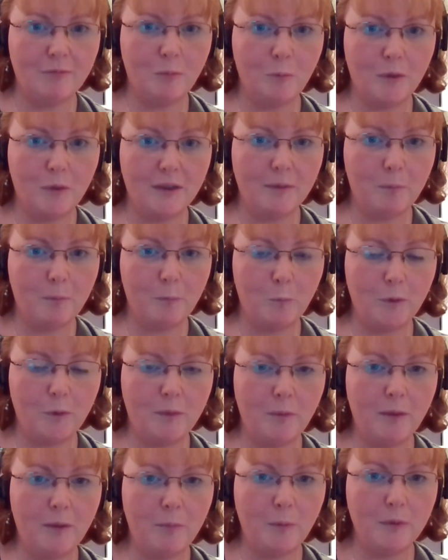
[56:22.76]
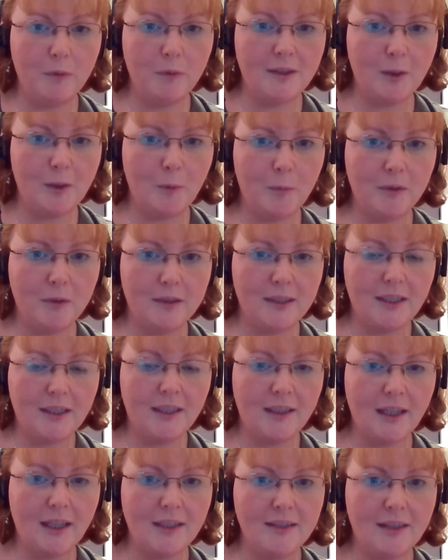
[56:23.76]
with with people with
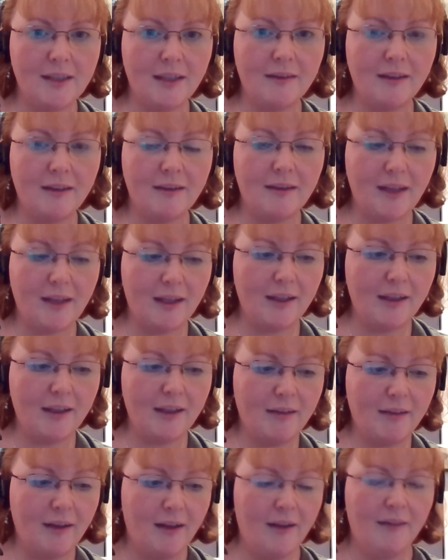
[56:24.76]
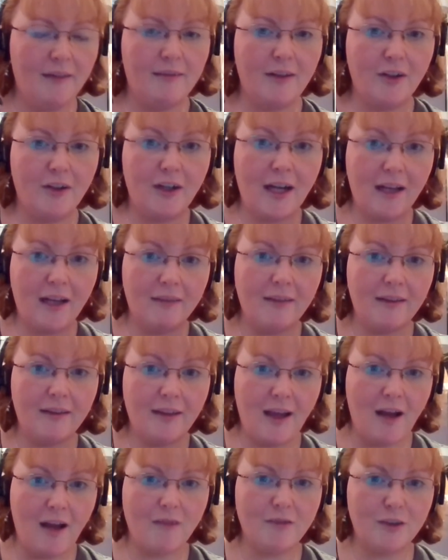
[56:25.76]
COPD, they said that they they're glad that
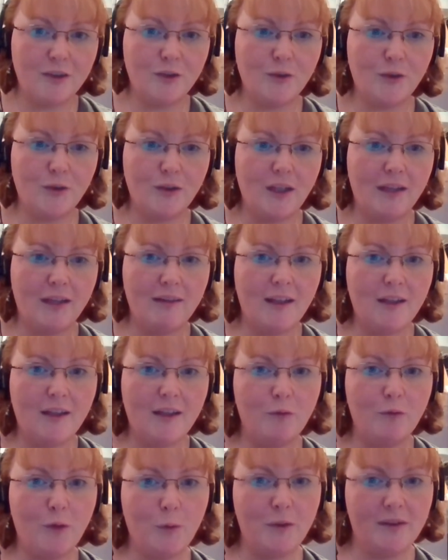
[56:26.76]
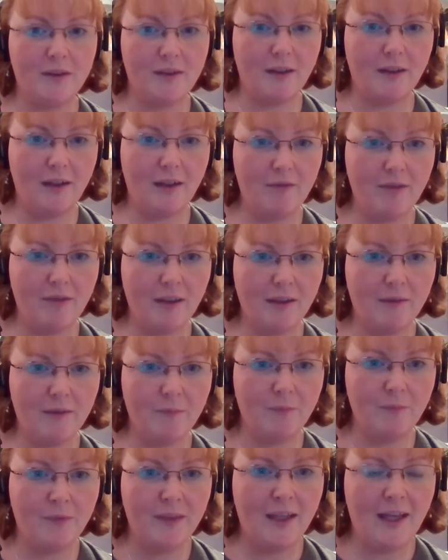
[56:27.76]
they have it done and they can focus on living.
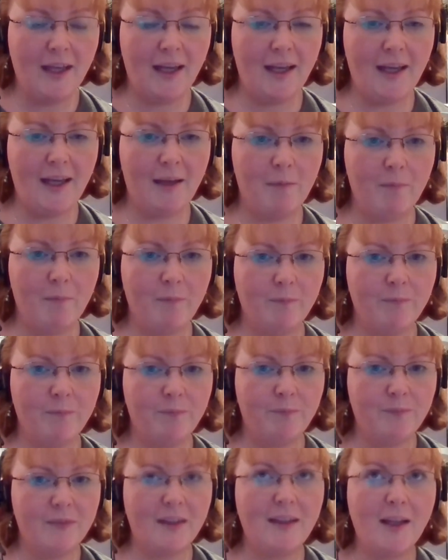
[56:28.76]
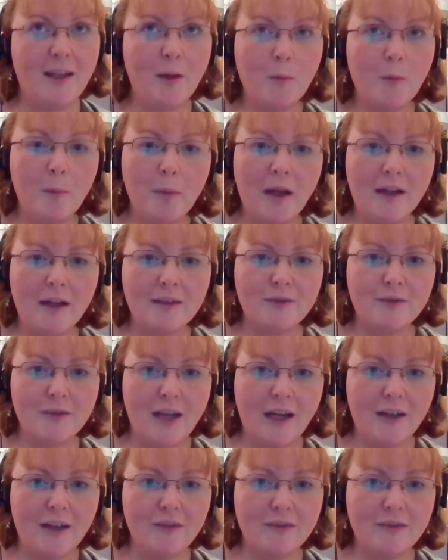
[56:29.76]
Um, the thing with palliative
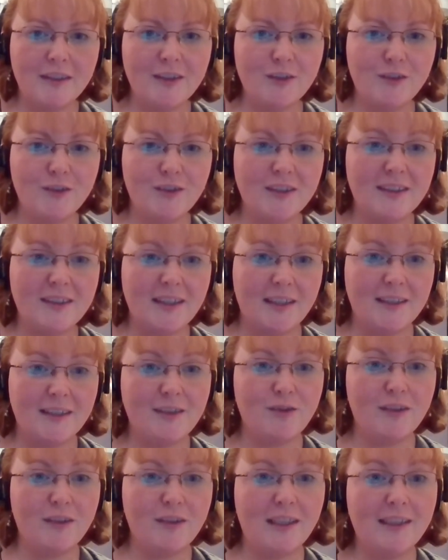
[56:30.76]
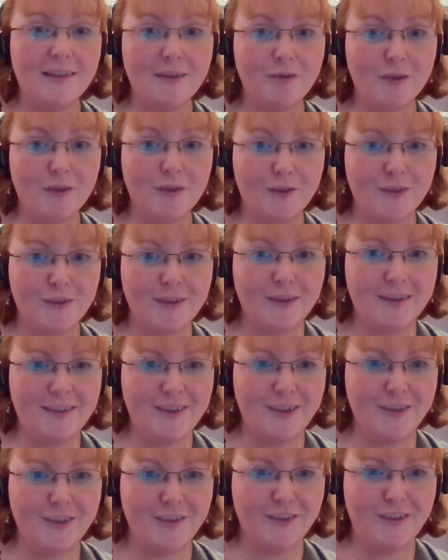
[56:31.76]
care research is that it's really difficult
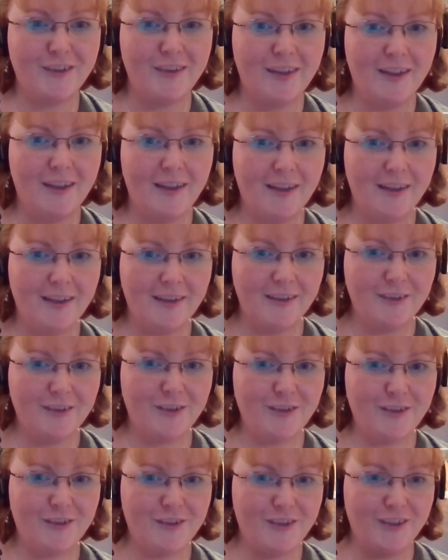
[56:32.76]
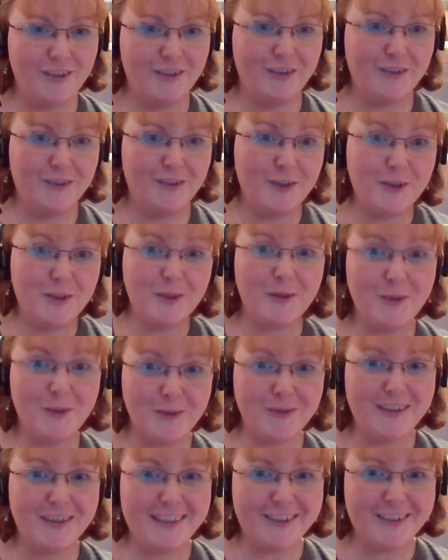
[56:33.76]
to to to do
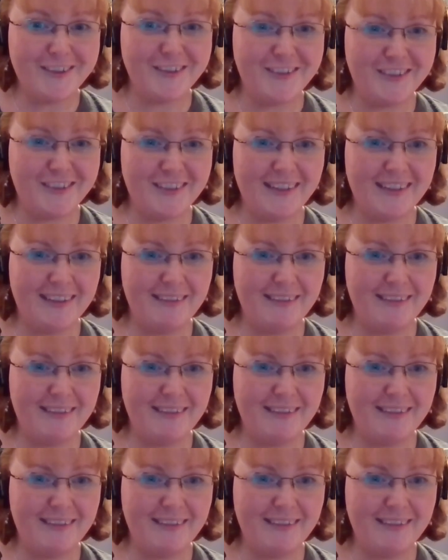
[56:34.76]
the research in